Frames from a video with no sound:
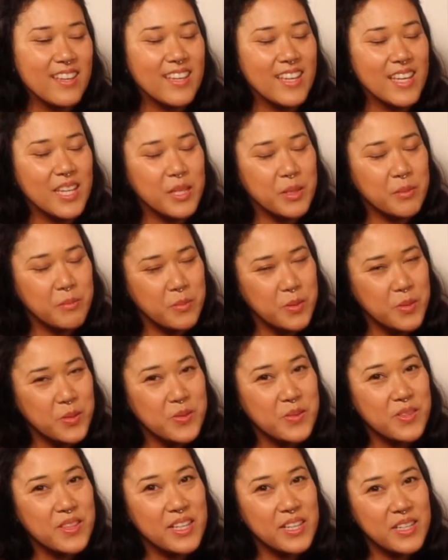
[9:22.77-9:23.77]
And
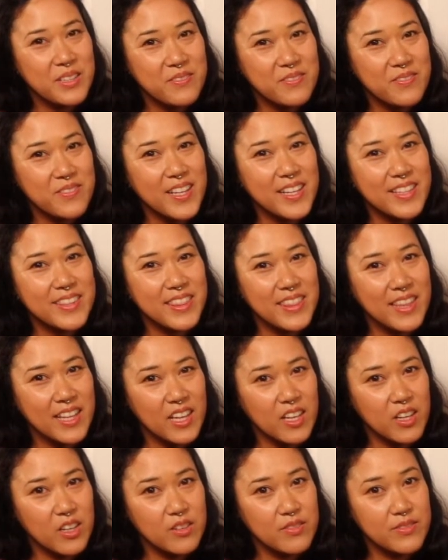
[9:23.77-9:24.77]
Miu Lan felt
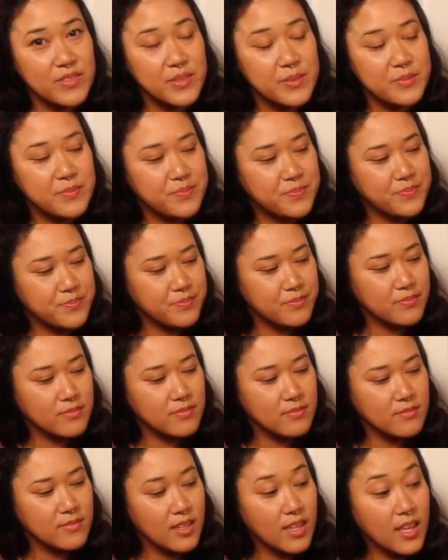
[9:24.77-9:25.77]
loved.
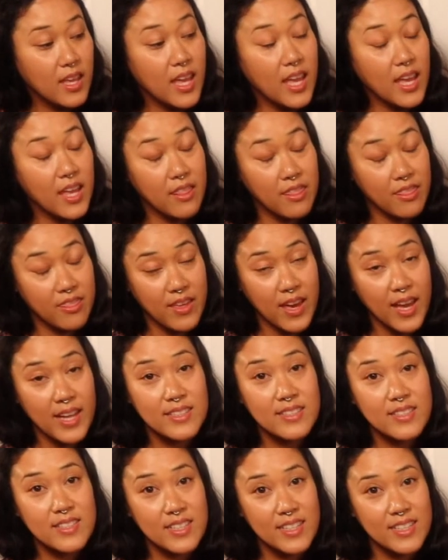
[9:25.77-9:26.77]
And
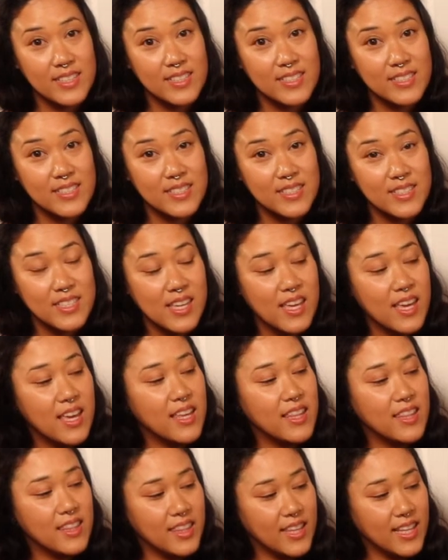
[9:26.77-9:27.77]
that night,
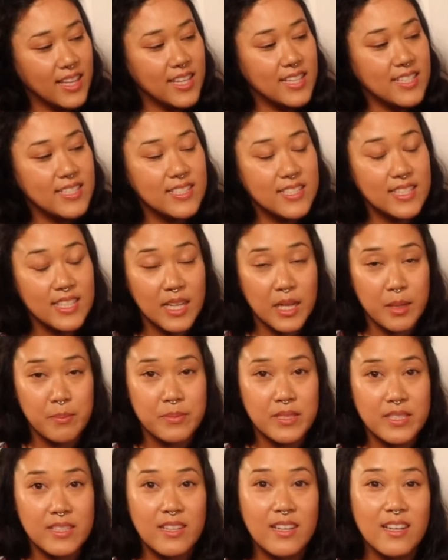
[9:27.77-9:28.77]
they
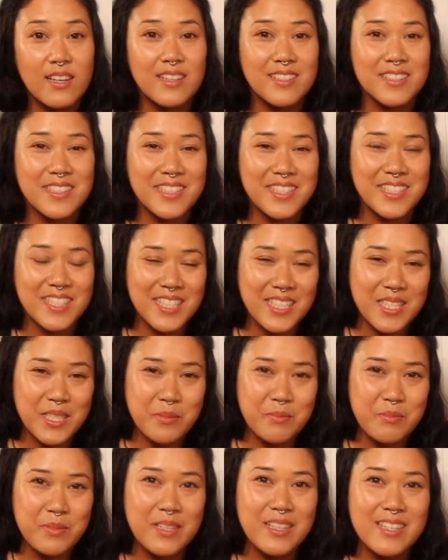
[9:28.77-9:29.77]
slept a
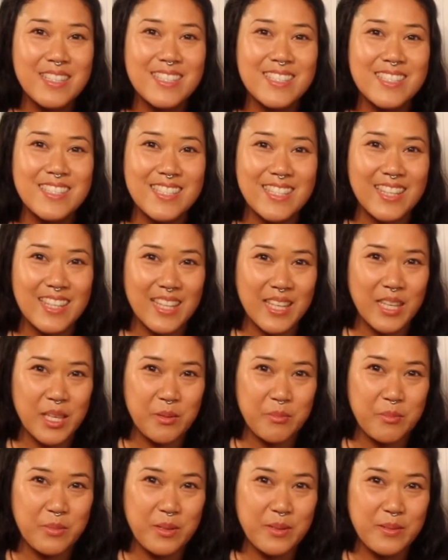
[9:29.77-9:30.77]
deep
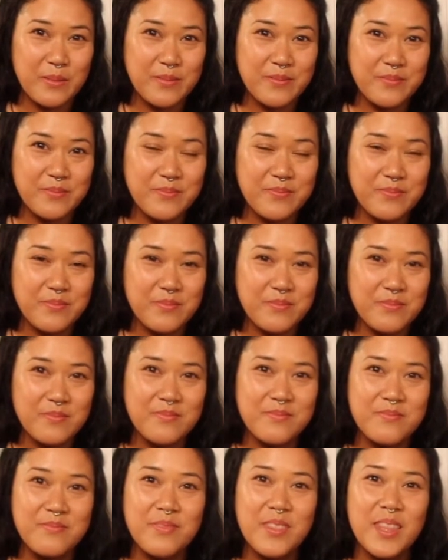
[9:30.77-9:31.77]
sleep.
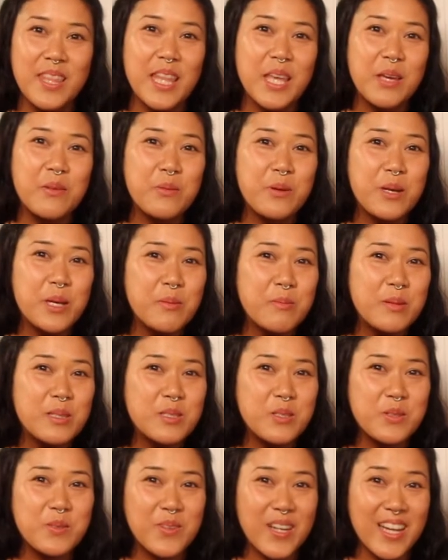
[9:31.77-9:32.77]
They were able
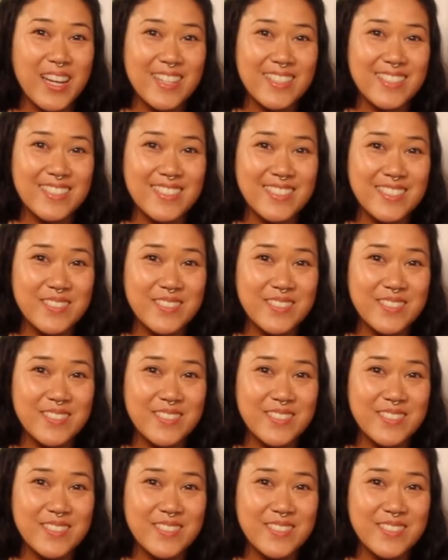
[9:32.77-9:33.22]
to rest.